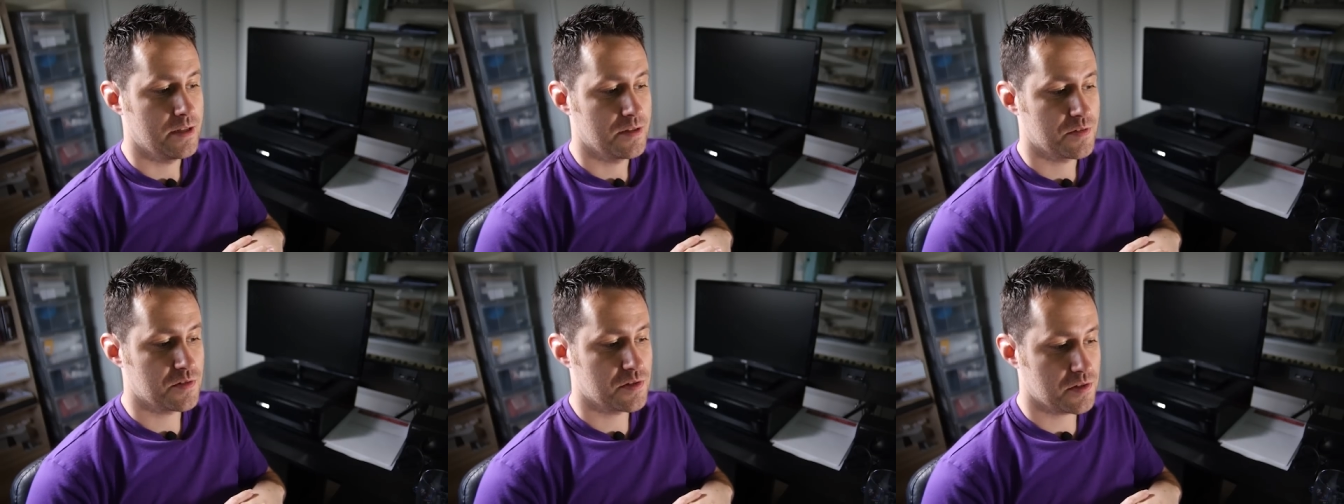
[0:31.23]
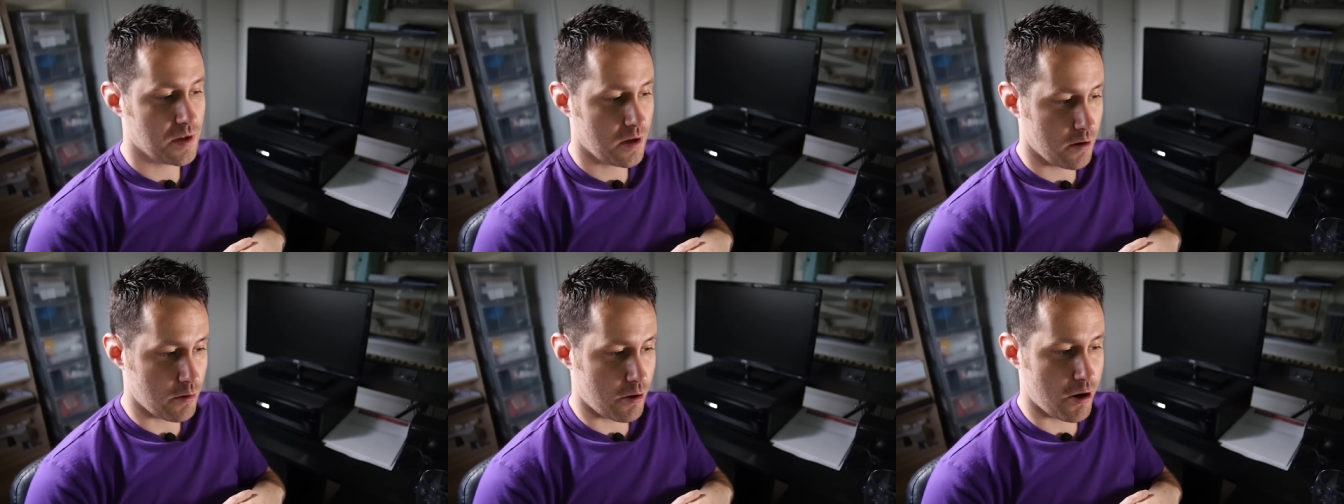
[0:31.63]

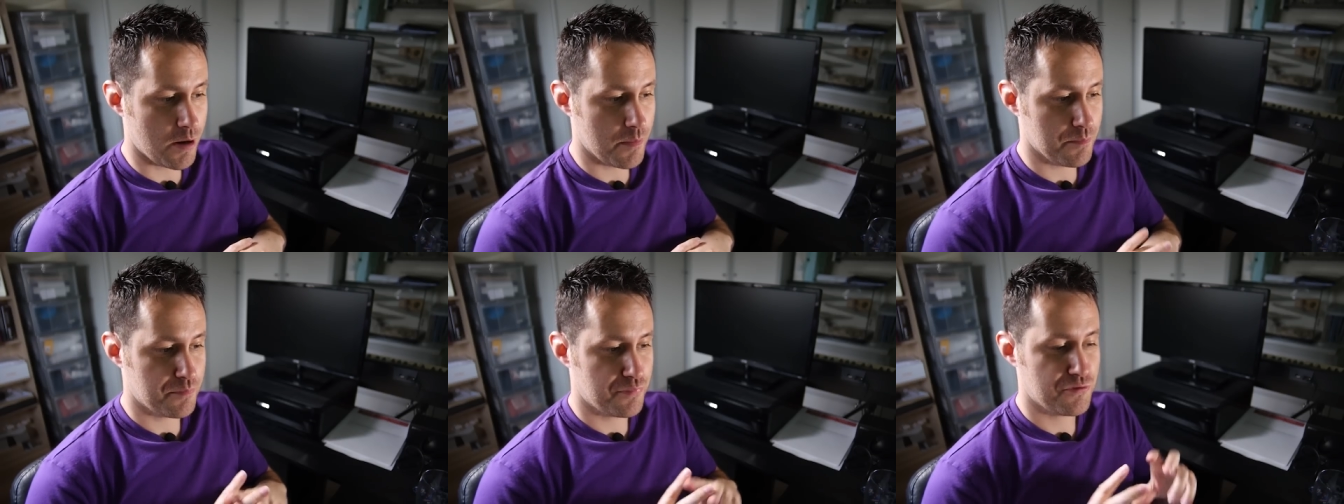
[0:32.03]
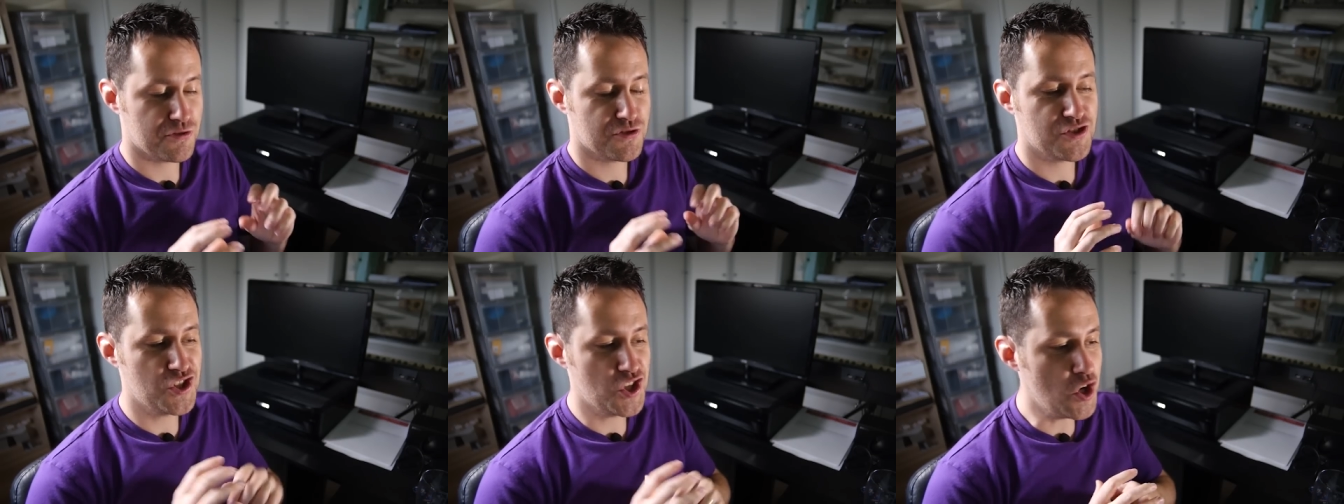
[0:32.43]
So I'm
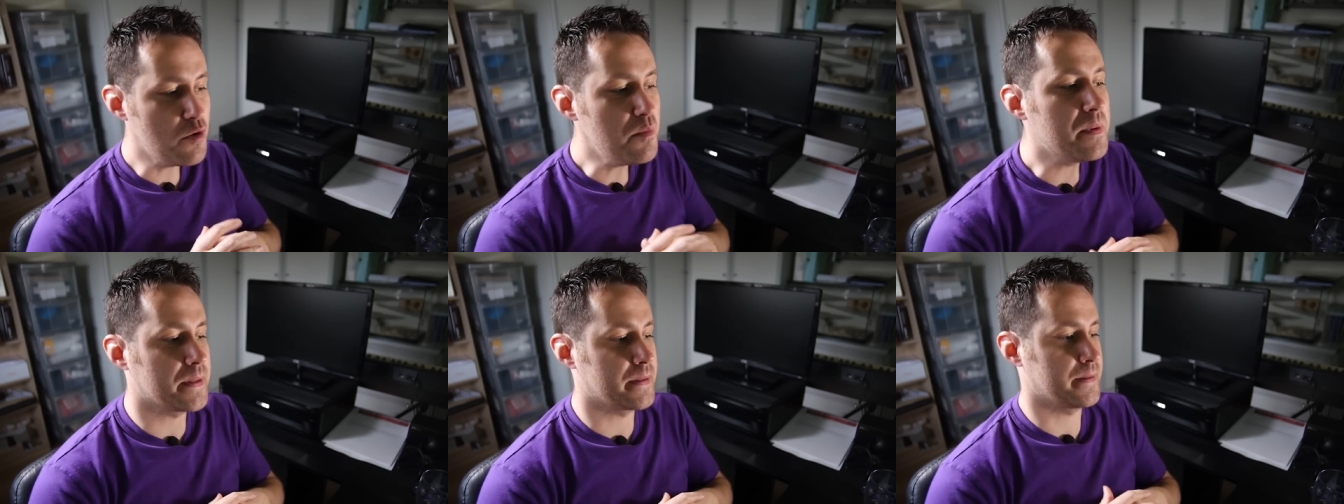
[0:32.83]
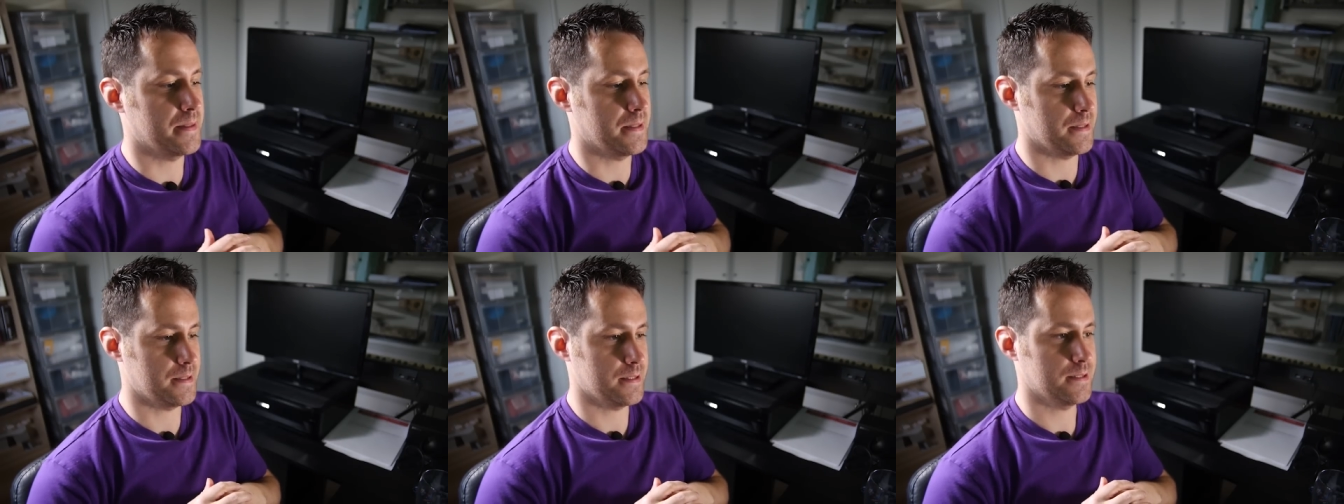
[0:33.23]

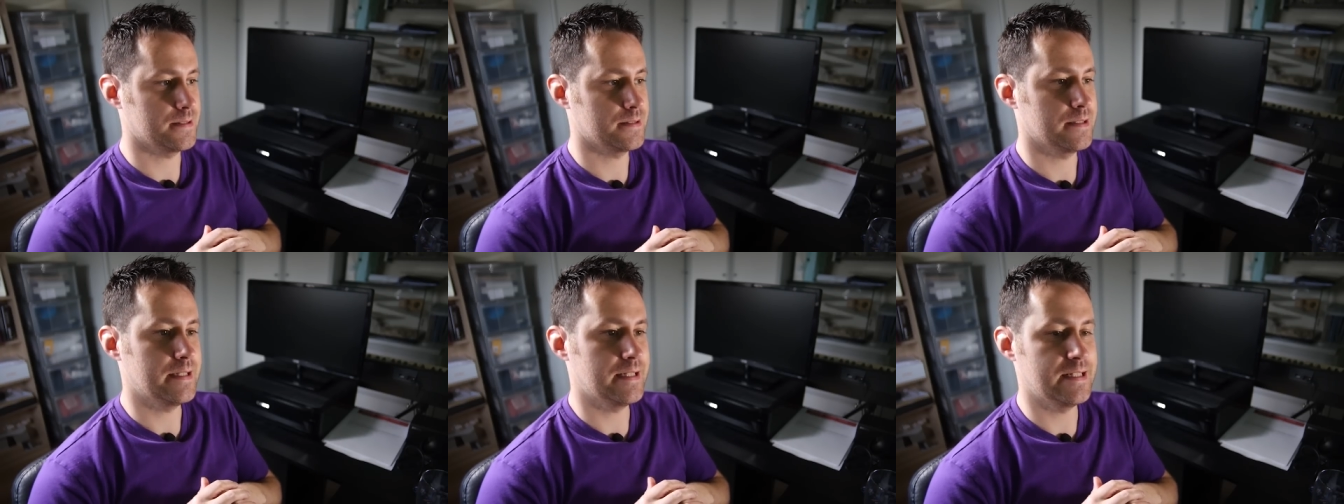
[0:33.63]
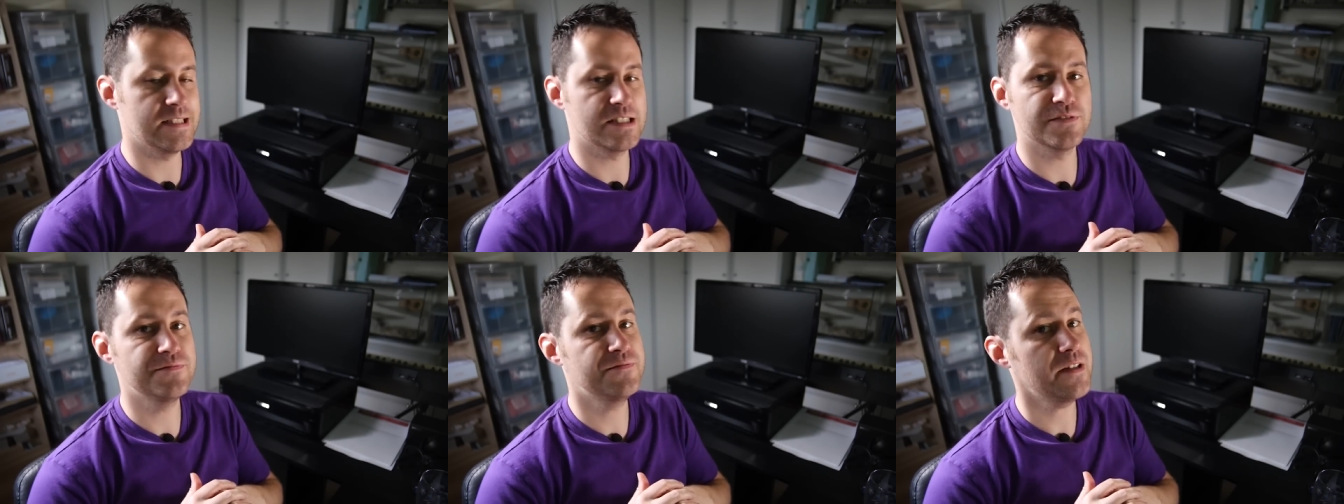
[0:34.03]
presuming
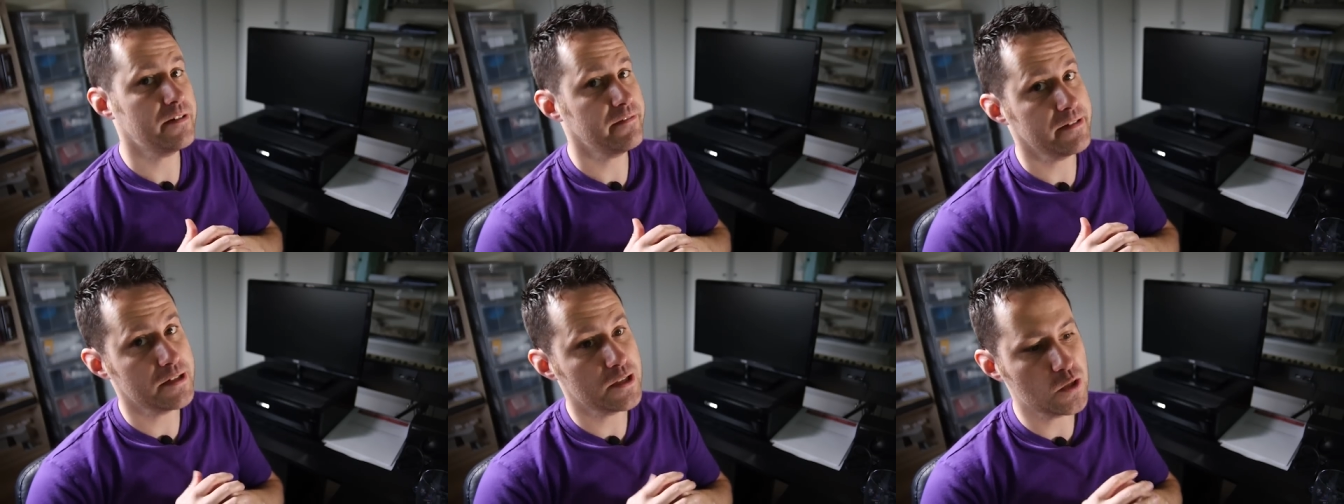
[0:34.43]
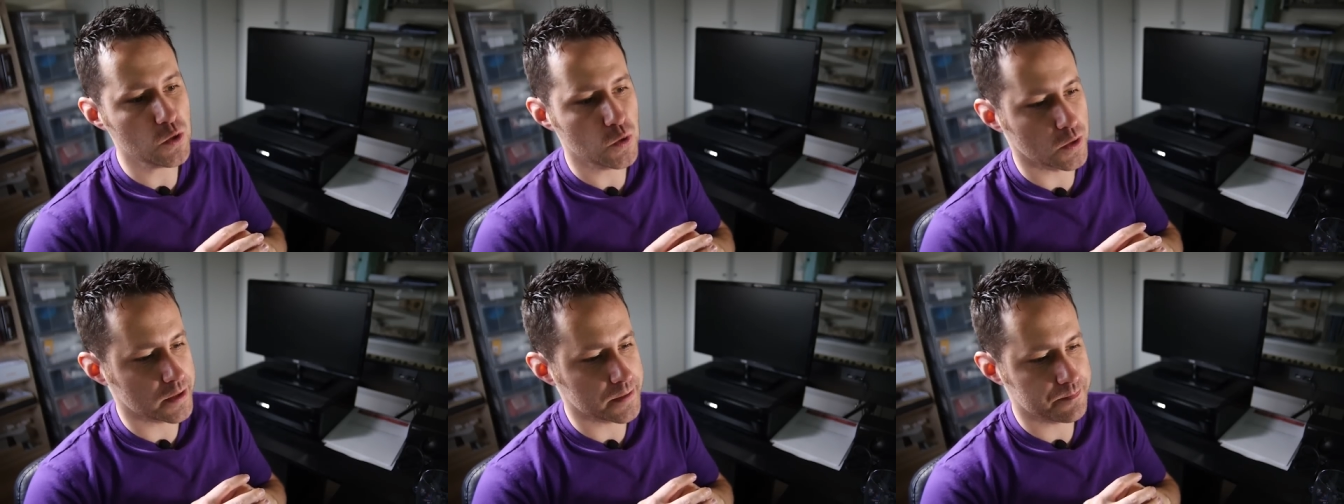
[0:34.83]
he's very
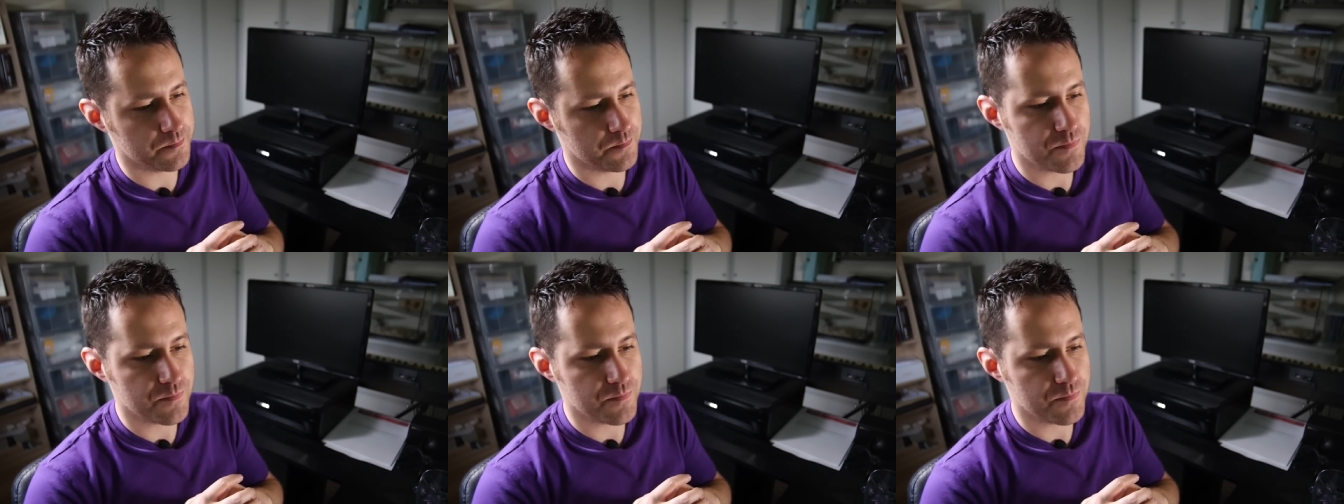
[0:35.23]
good,